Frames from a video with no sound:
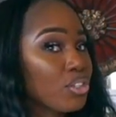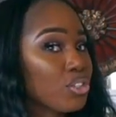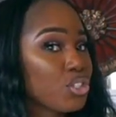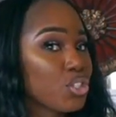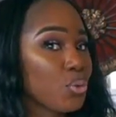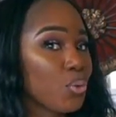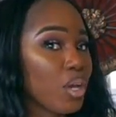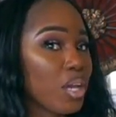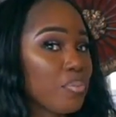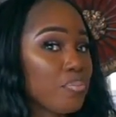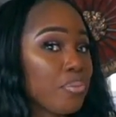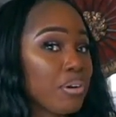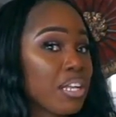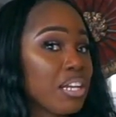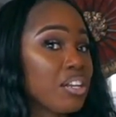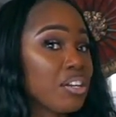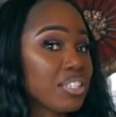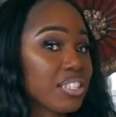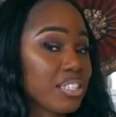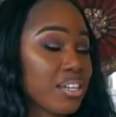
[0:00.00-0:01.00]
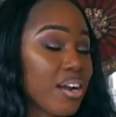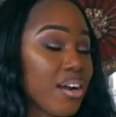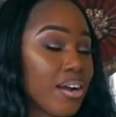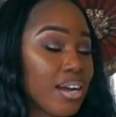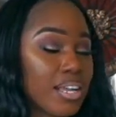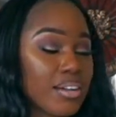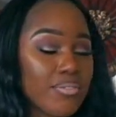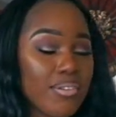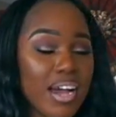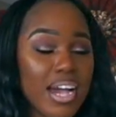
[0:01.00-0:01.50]
to it, but it looks
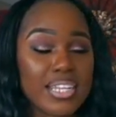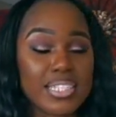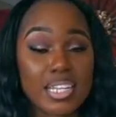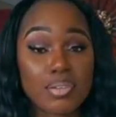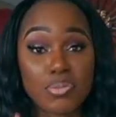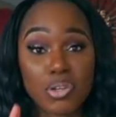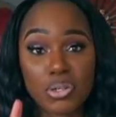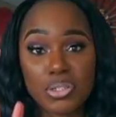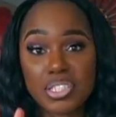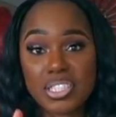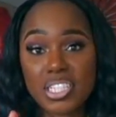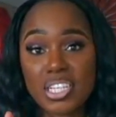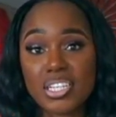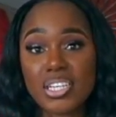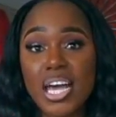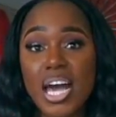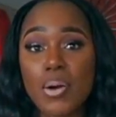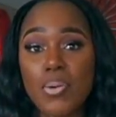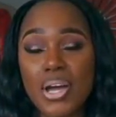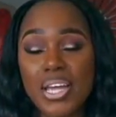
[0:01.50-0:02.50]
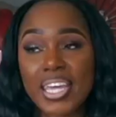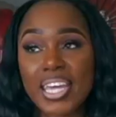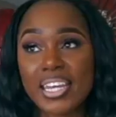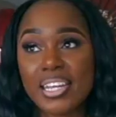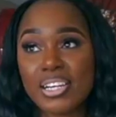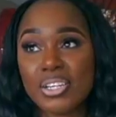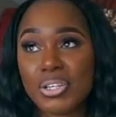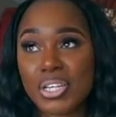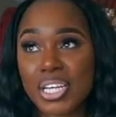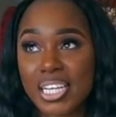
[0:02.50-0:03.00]
curly, right? I'm going to tell you how I get
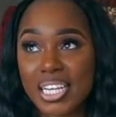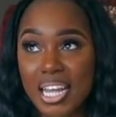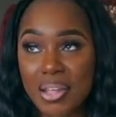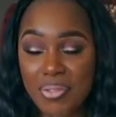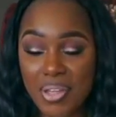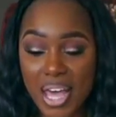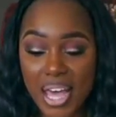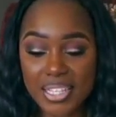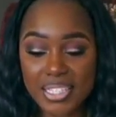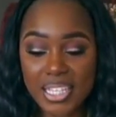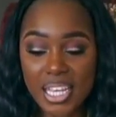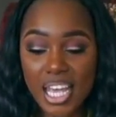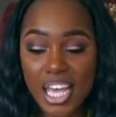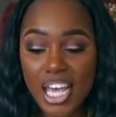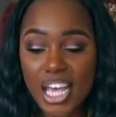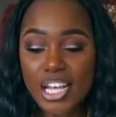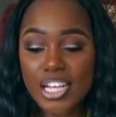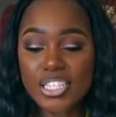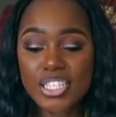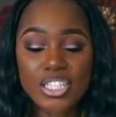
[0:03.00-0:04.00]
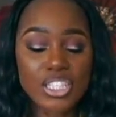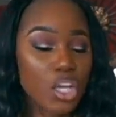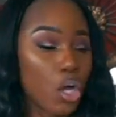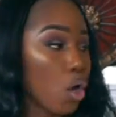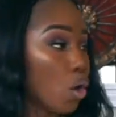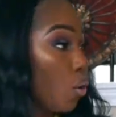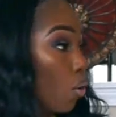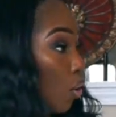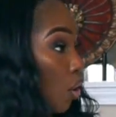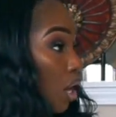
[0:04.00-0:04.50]
it looking like that.
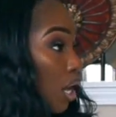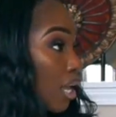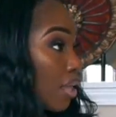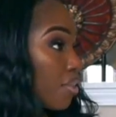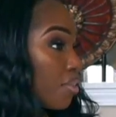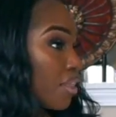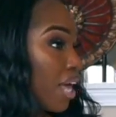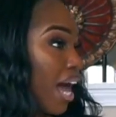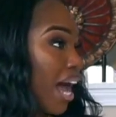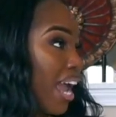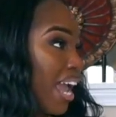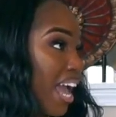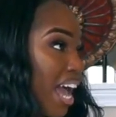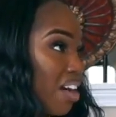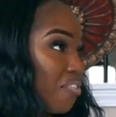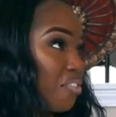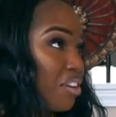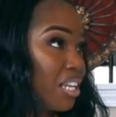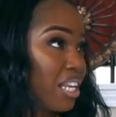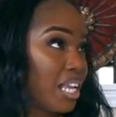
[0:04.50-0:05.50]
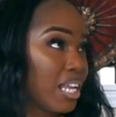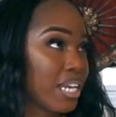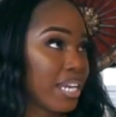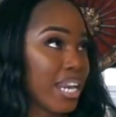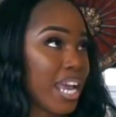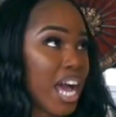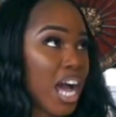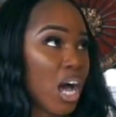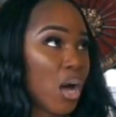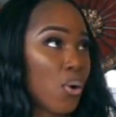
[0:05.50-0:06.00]
So I have it in
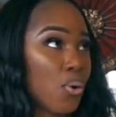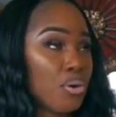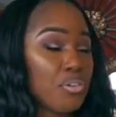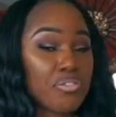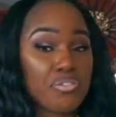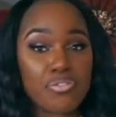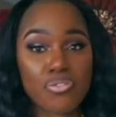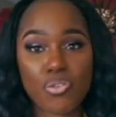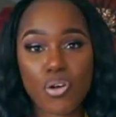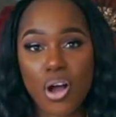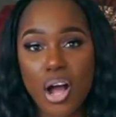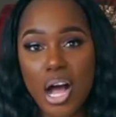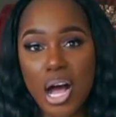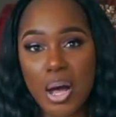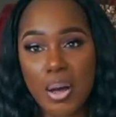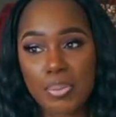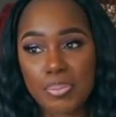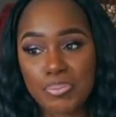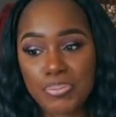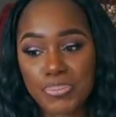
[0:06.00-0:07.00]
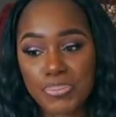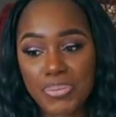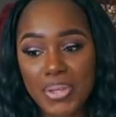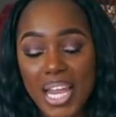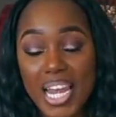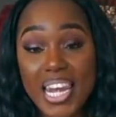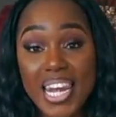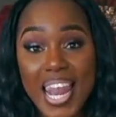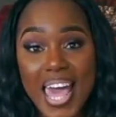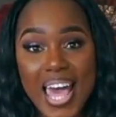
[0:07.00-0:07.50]
now from
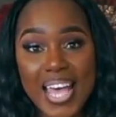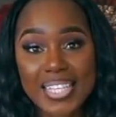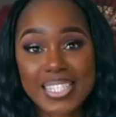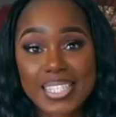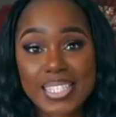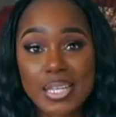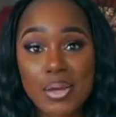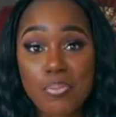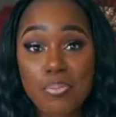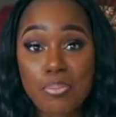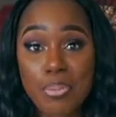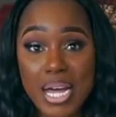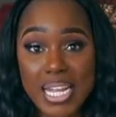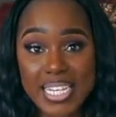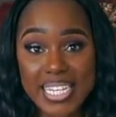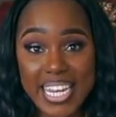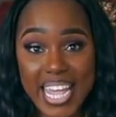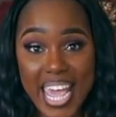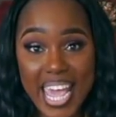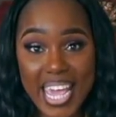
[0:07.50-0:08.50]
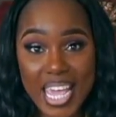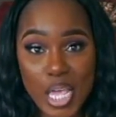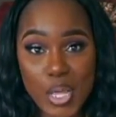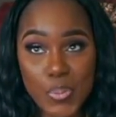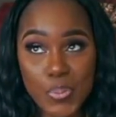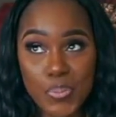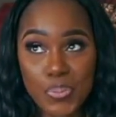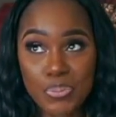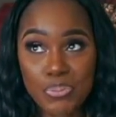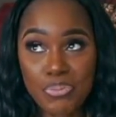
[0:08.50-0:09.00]
last Monday.
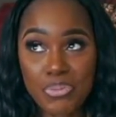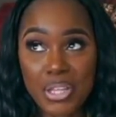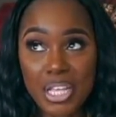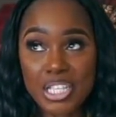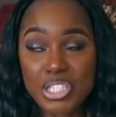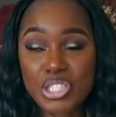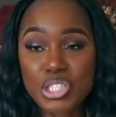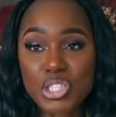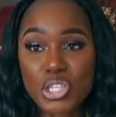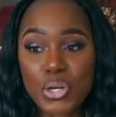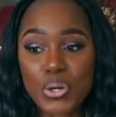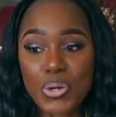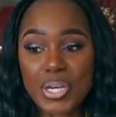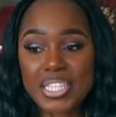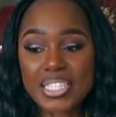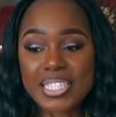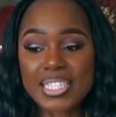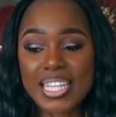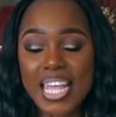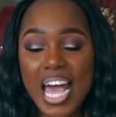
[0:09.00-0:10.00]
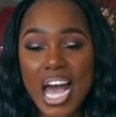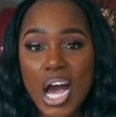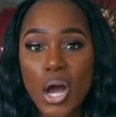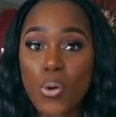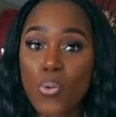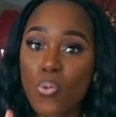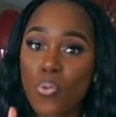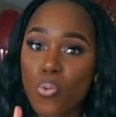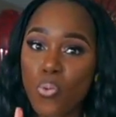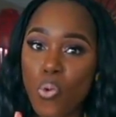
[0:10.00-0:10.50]
So it's
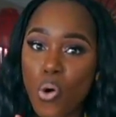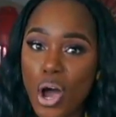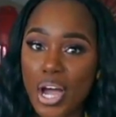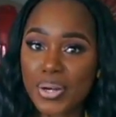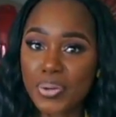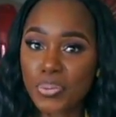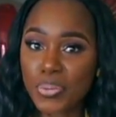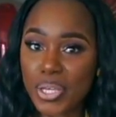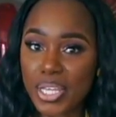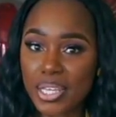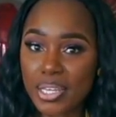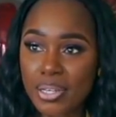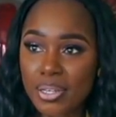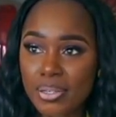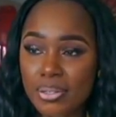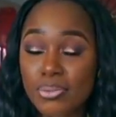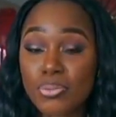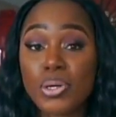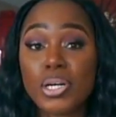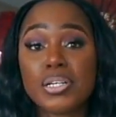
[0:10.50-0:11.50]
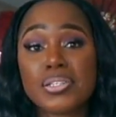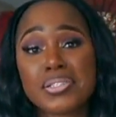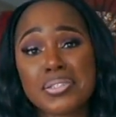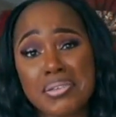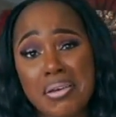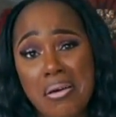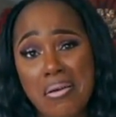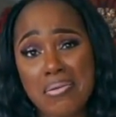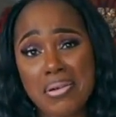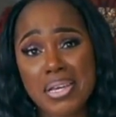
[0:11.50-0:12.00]
now 1 week. Well,
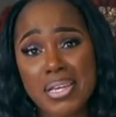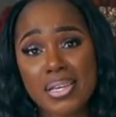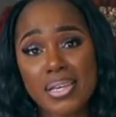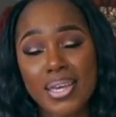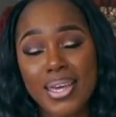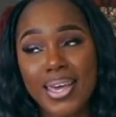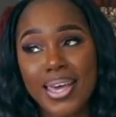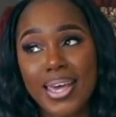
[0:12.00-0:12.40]
sorry,